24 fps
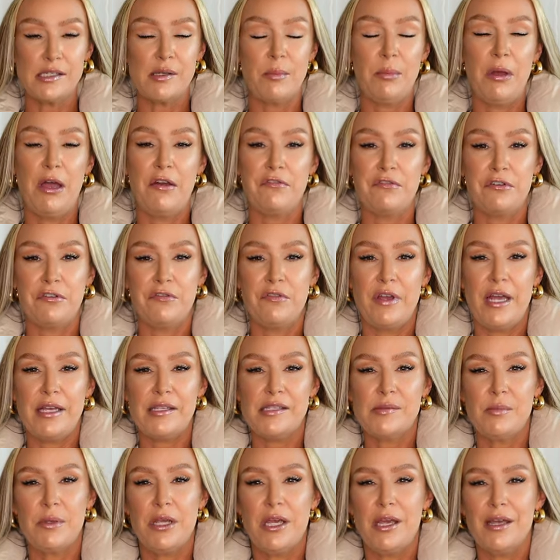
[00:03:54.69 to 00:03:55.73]
a puffer
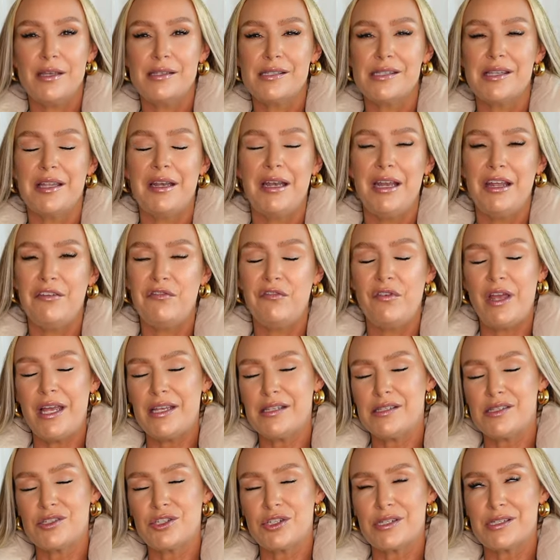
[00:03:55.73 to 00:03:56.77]
vest, because the knit
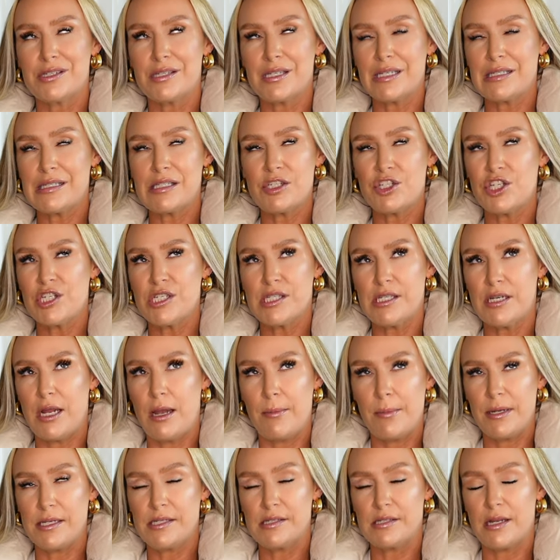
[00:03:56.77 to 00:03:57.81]
vest, it's just not
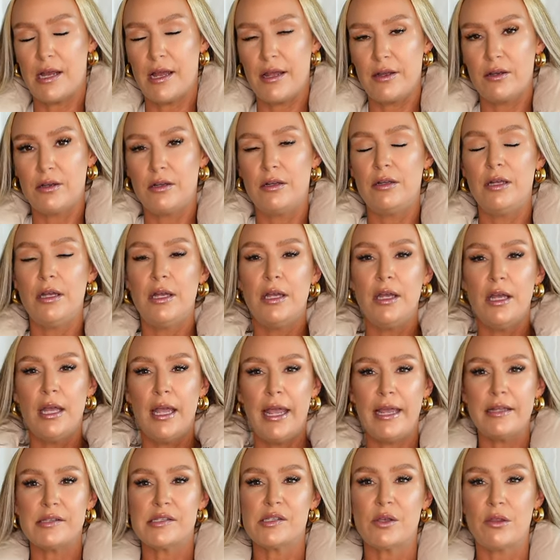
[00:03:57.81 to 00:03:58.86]
my style.
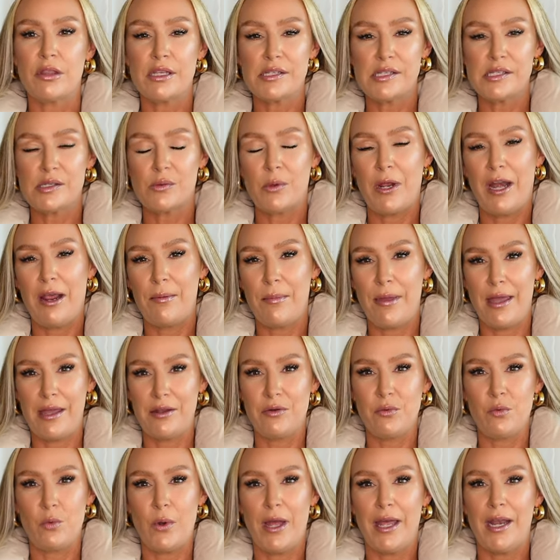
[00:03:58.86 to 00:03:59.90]
And so this is what I
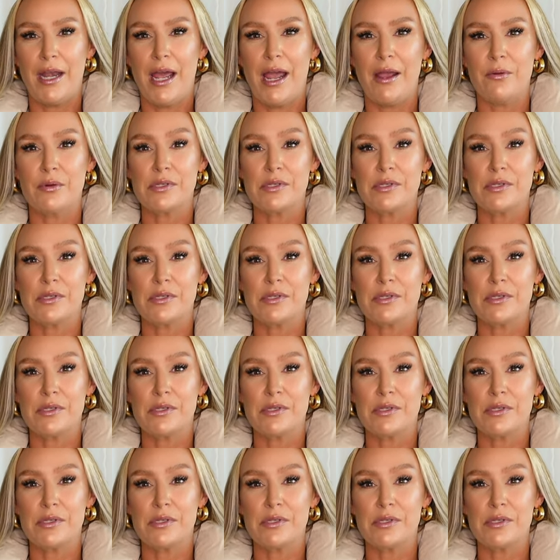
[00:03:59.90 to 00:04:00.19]
meant when I